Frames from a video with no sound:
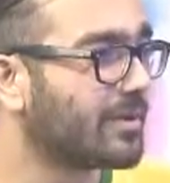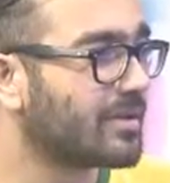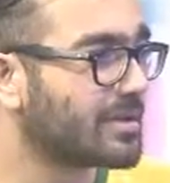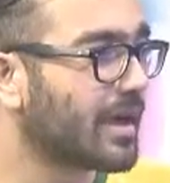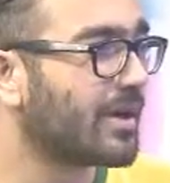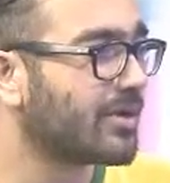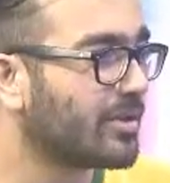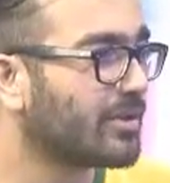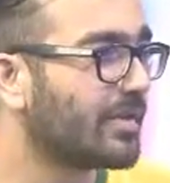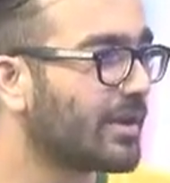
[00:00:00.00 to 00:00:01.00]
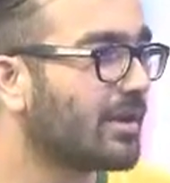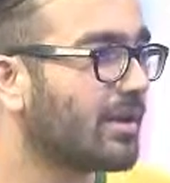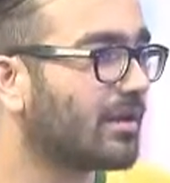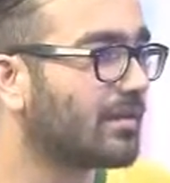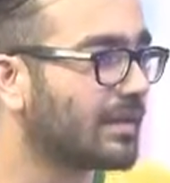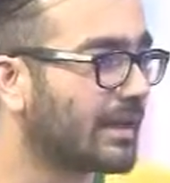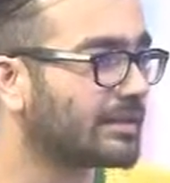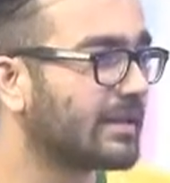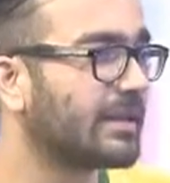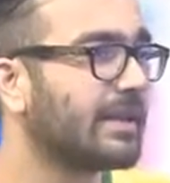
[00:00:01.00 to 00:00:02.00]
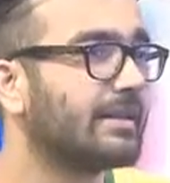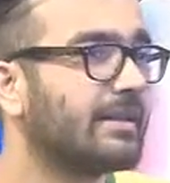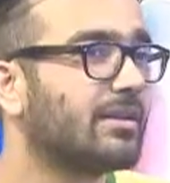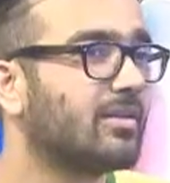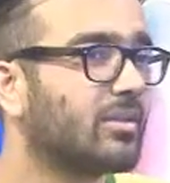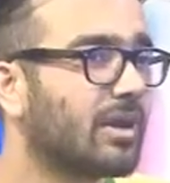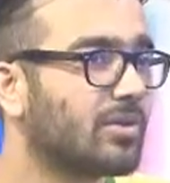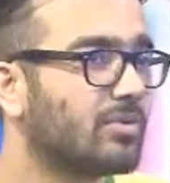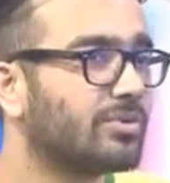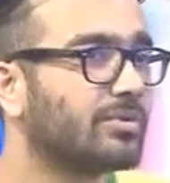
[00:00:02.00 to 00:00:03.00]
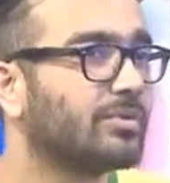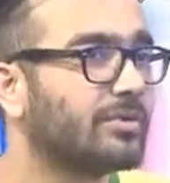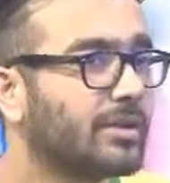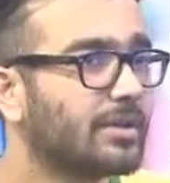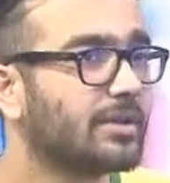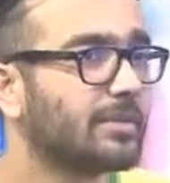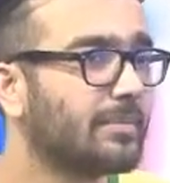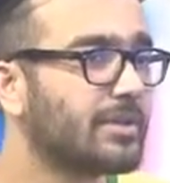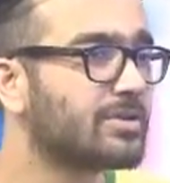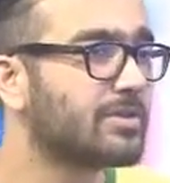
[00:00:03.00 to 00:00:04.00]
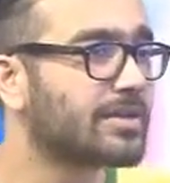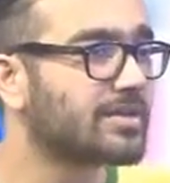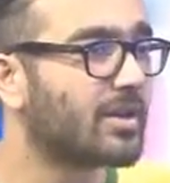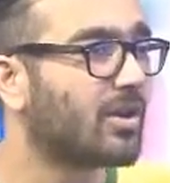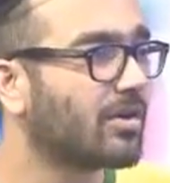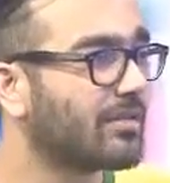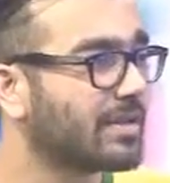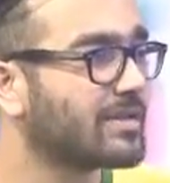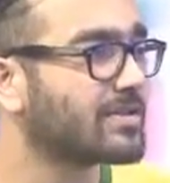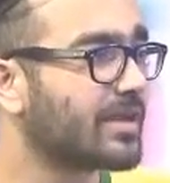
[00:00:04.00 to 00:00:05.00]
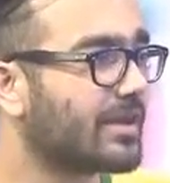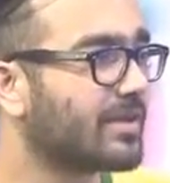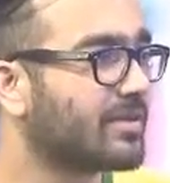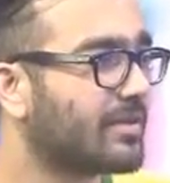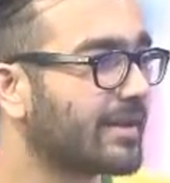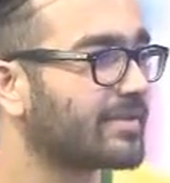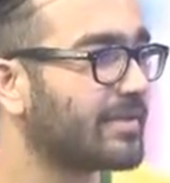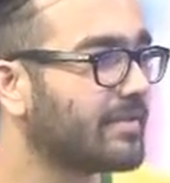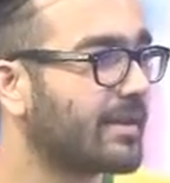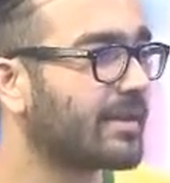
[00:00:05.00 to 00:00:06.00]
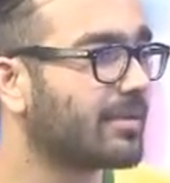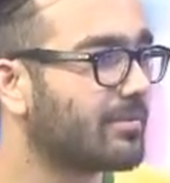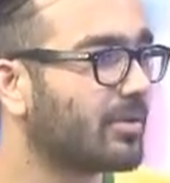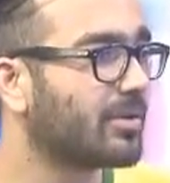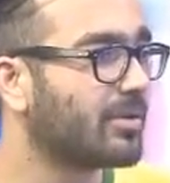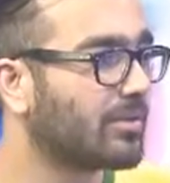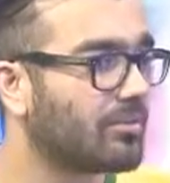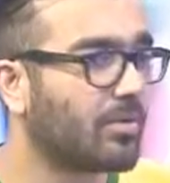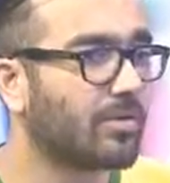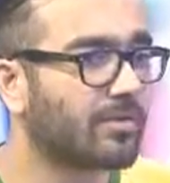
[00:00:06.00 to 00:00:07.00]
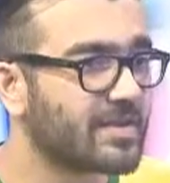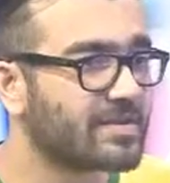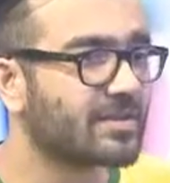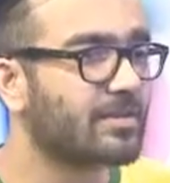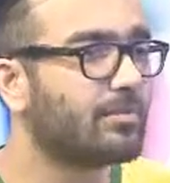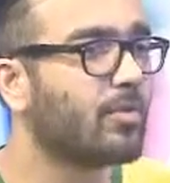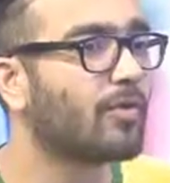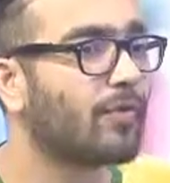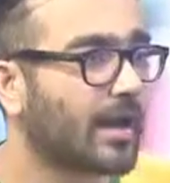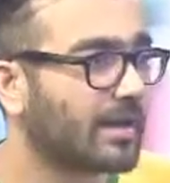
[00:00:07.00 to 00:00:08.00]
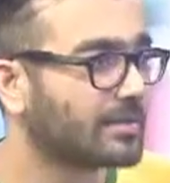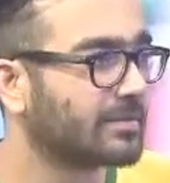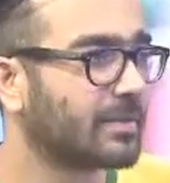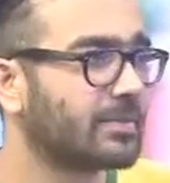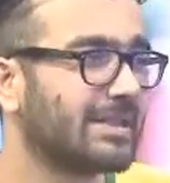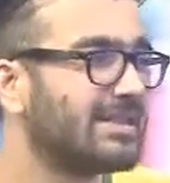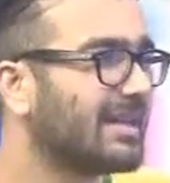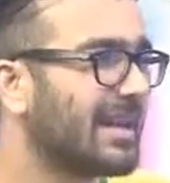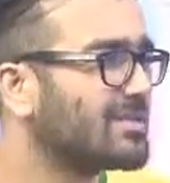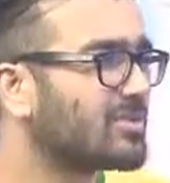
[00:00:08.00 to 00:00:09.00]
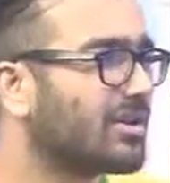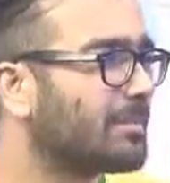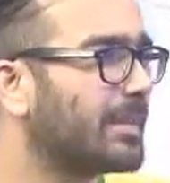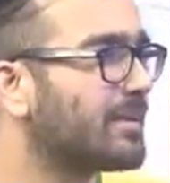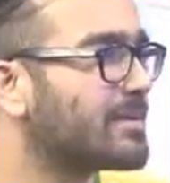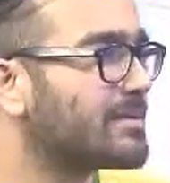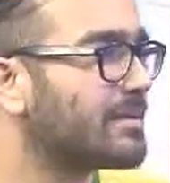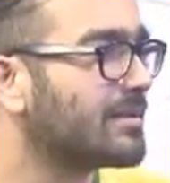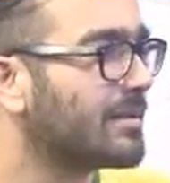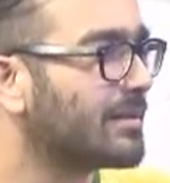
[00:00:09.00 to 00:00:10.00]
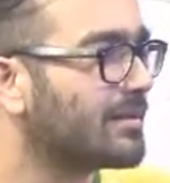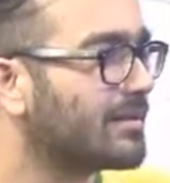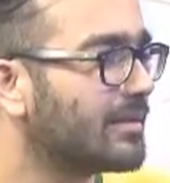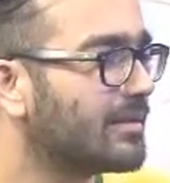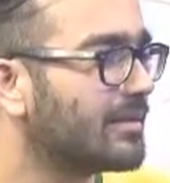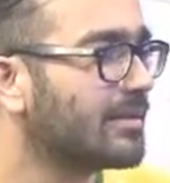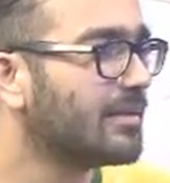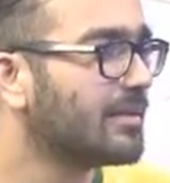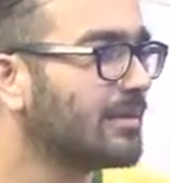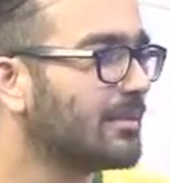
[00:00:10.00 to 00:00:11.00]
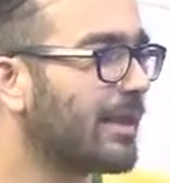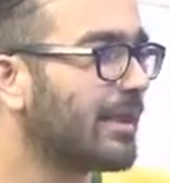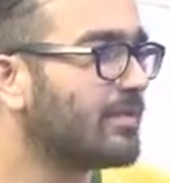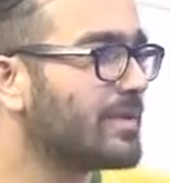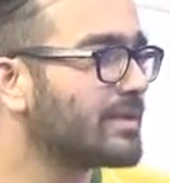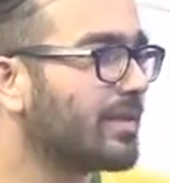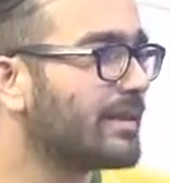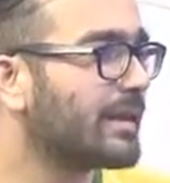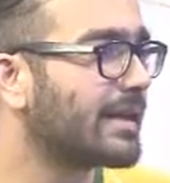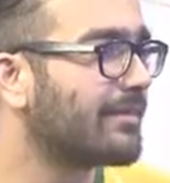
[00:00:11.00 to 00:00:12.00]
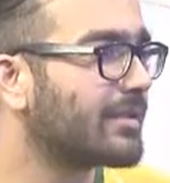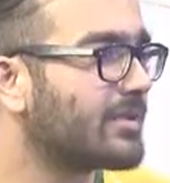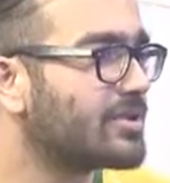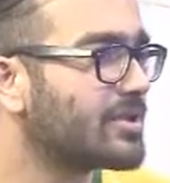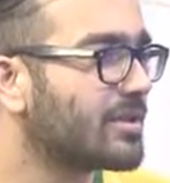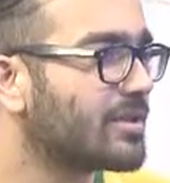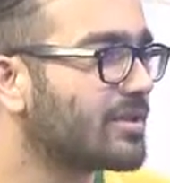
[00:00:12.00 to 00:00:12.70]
start on the wing along with Hazard, and I think Lukaku should be switched along with a striker to actually make it more physical, more fast, because he's not been the man who we saw in that Everton shirt.